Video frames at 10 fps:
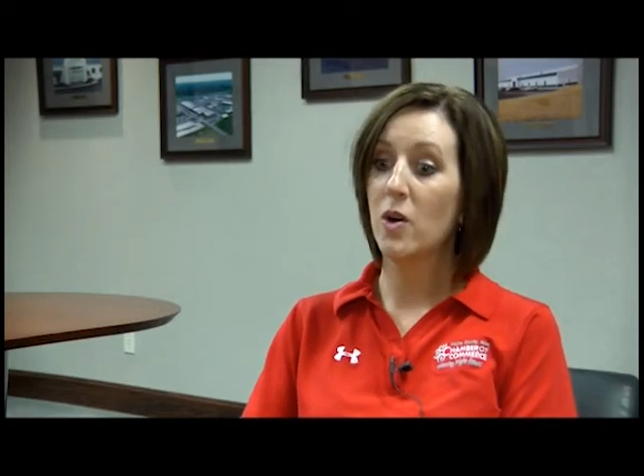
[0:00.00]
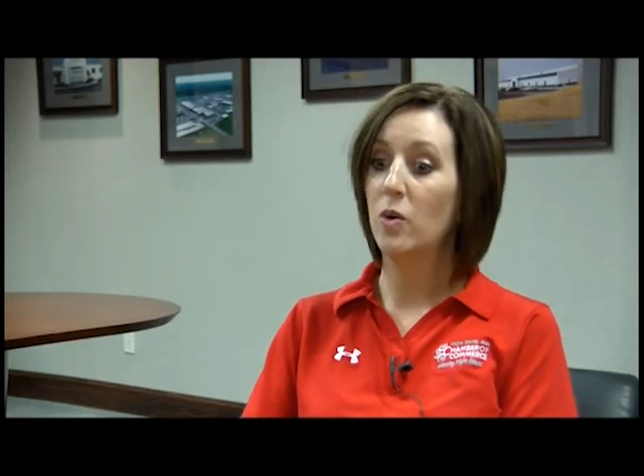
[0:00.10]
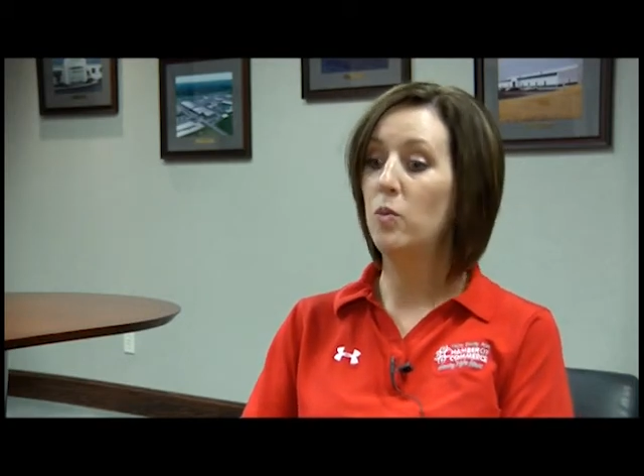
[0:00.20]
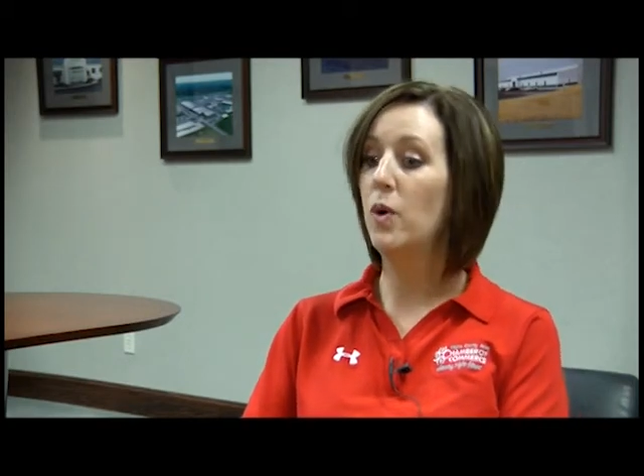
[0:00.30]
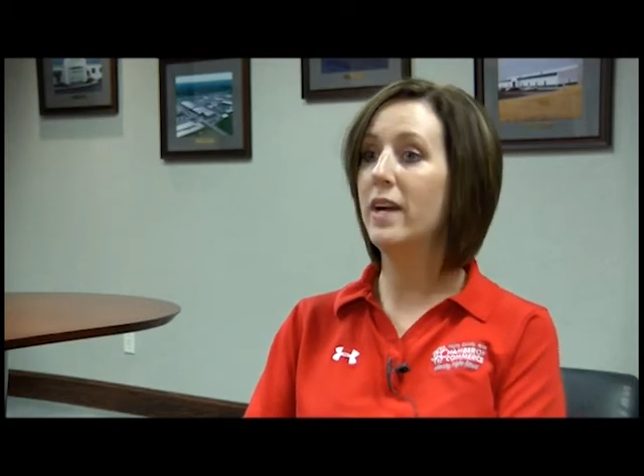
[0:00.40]

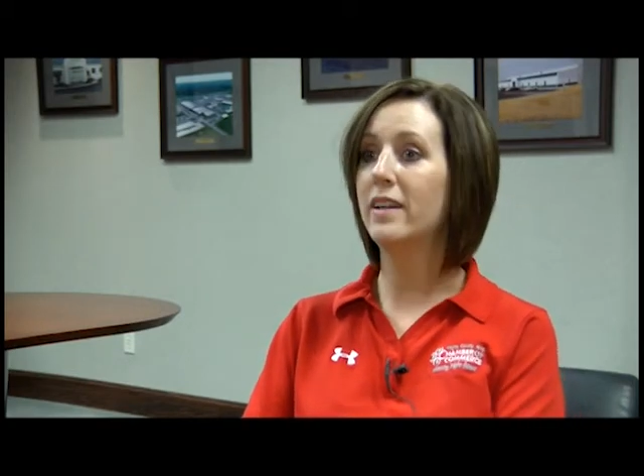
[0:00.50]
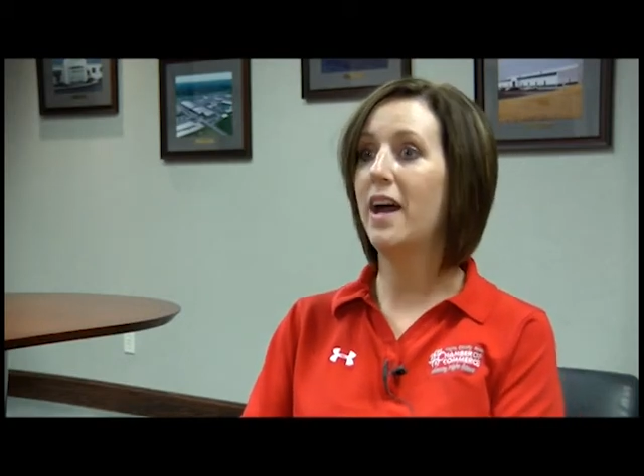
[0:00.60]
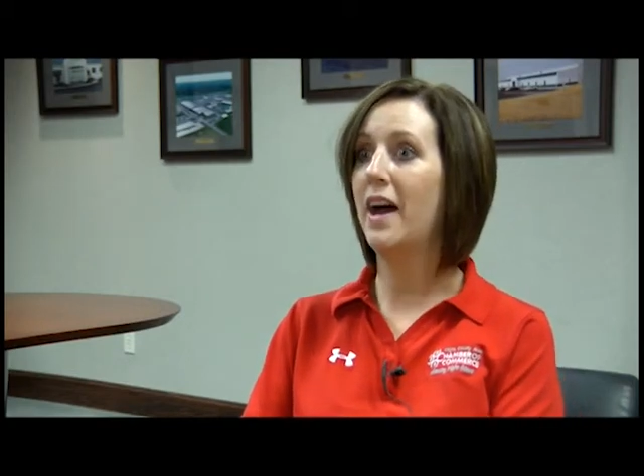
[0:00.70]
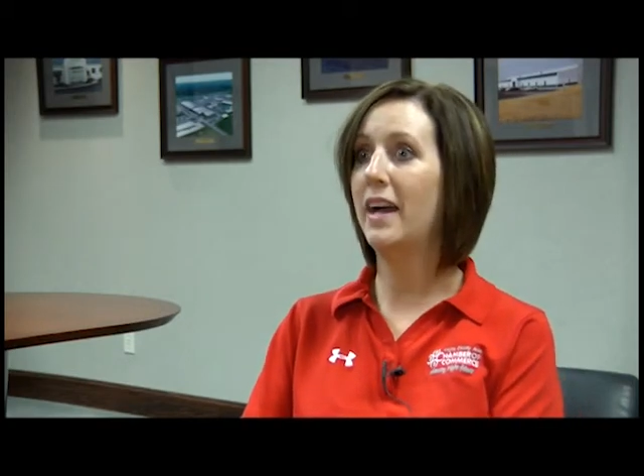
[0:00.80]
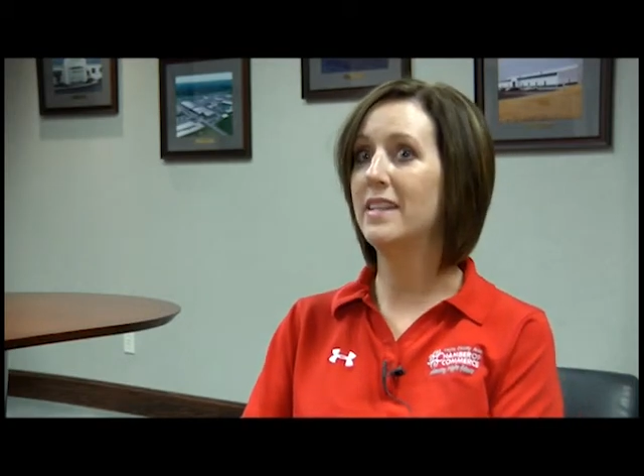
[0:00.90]
what
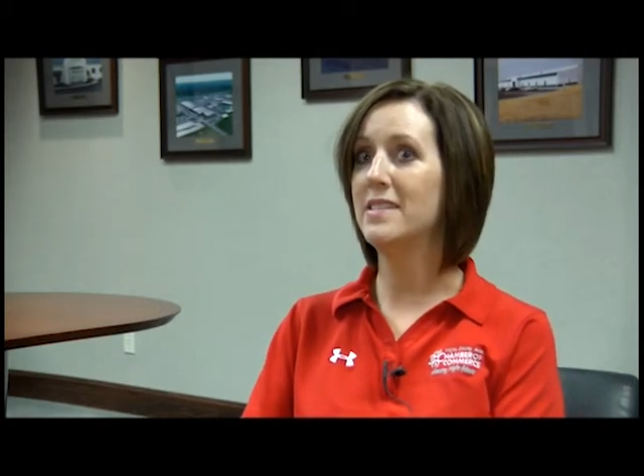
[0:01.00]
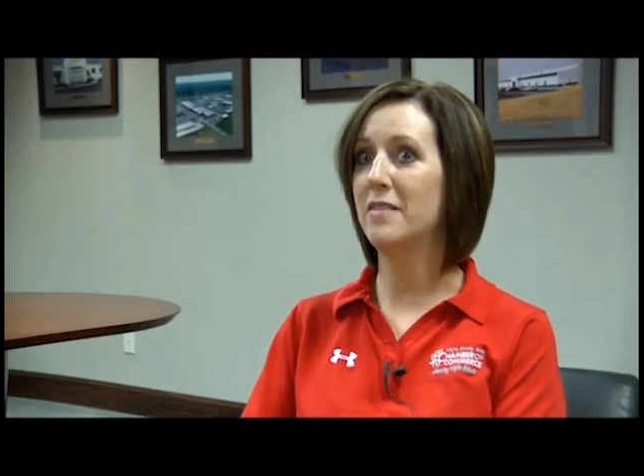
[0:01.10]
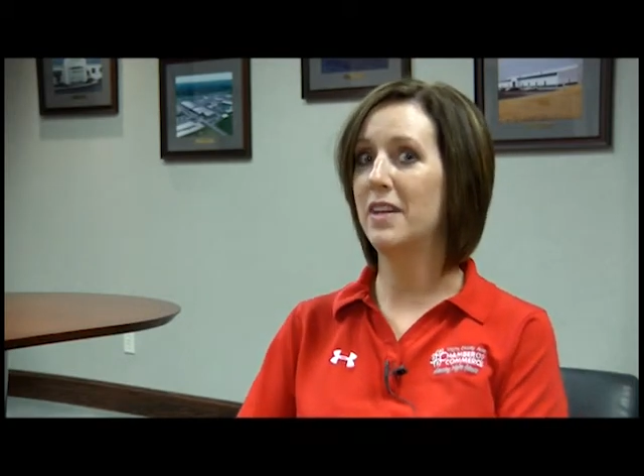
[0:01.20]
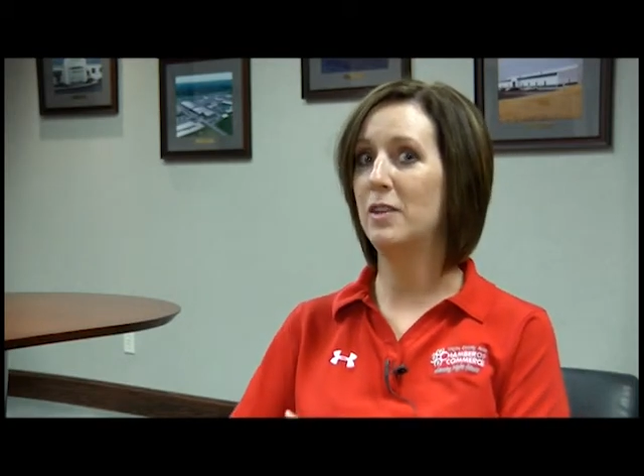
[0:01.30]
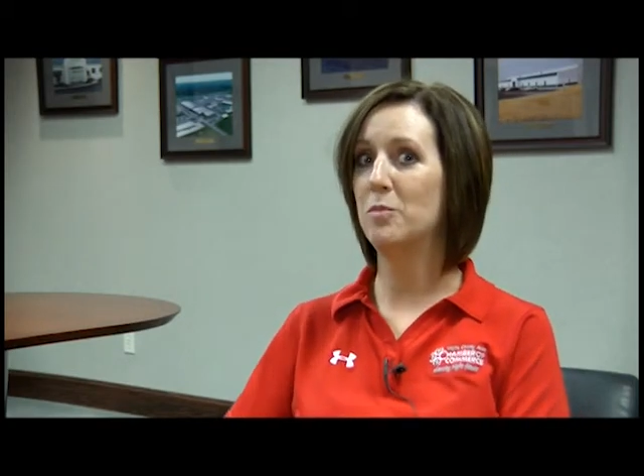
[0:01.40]
kinds of
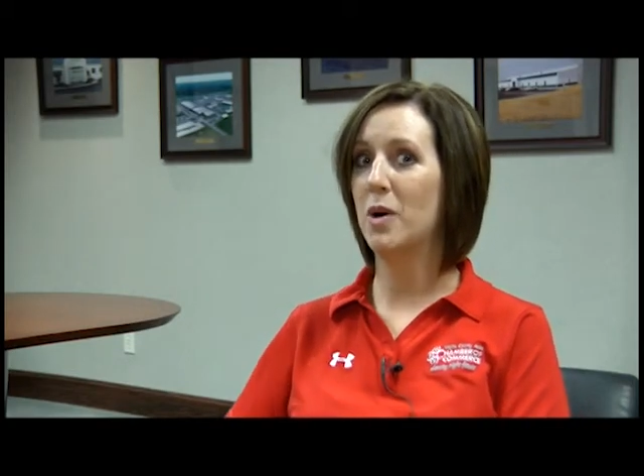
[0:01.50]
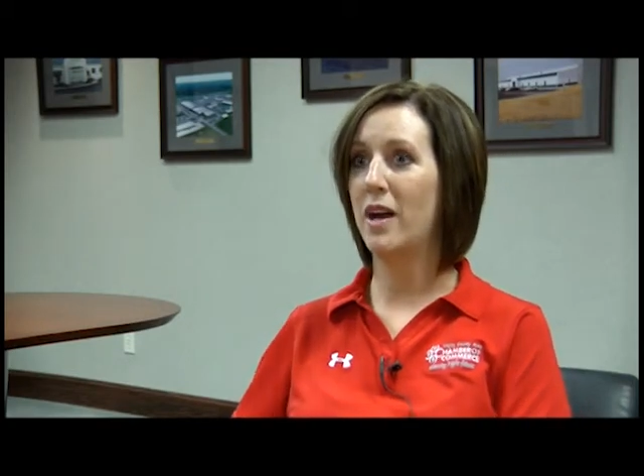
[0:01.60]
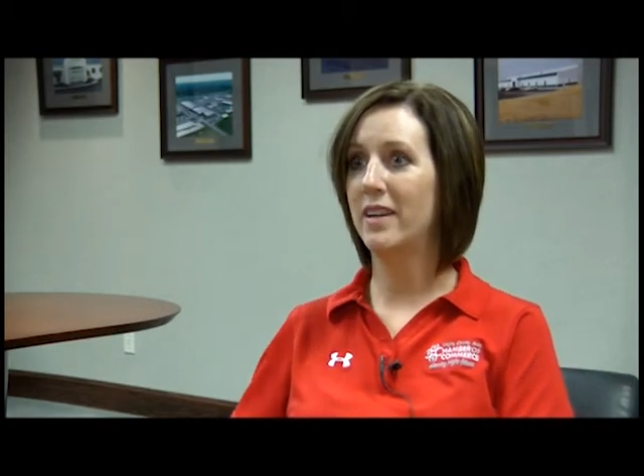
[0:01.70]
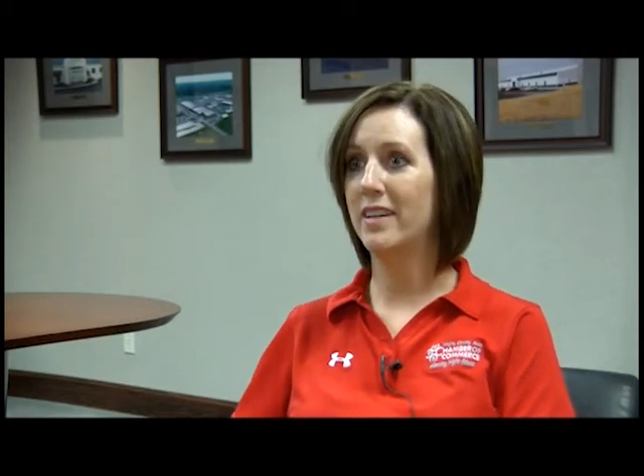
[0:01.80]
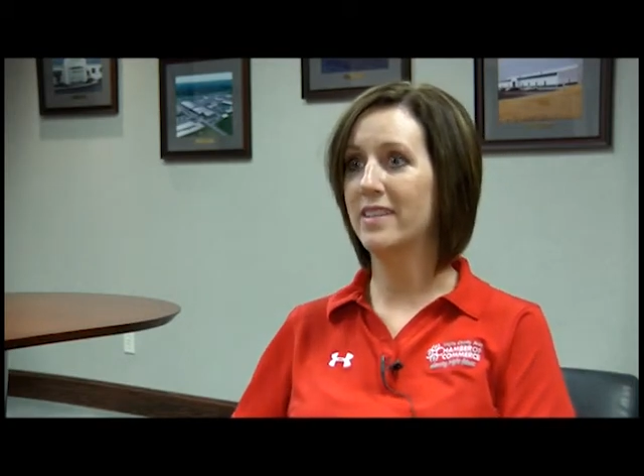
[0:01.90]
end
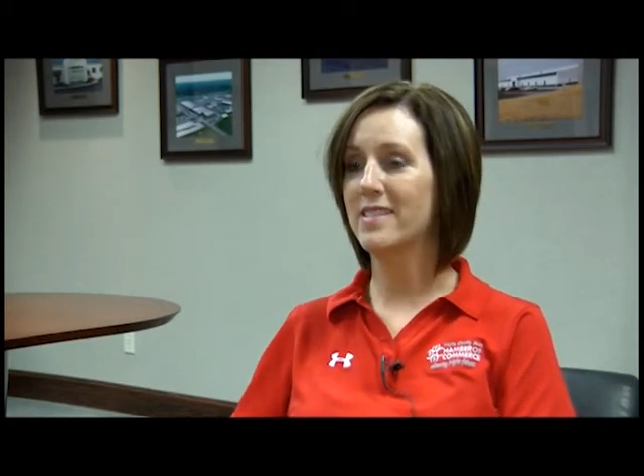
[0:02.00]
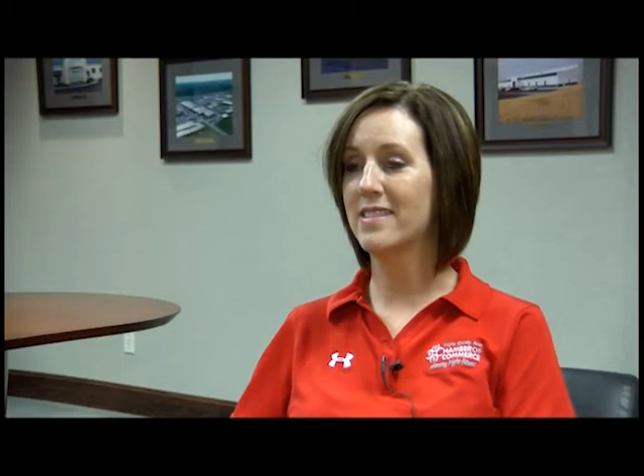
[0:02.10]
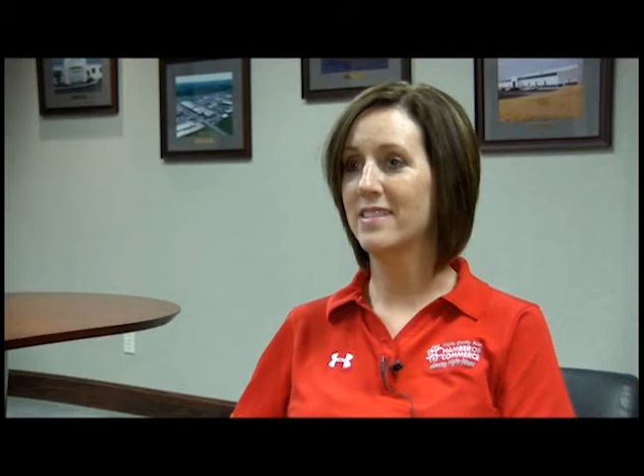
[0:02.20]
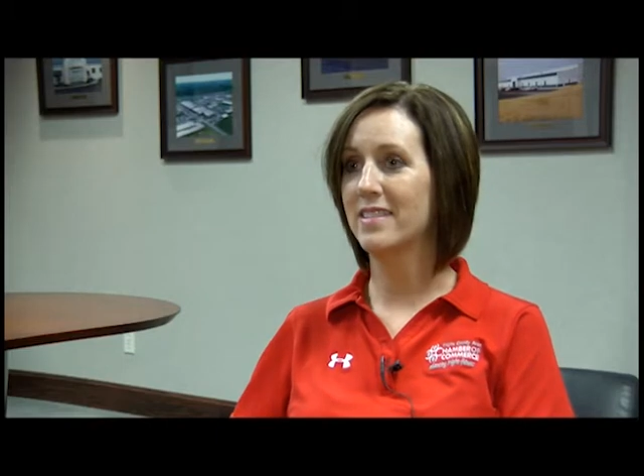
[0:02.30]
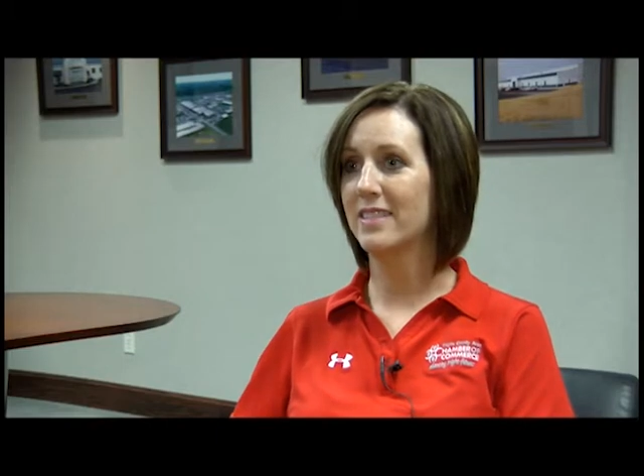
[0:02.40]
products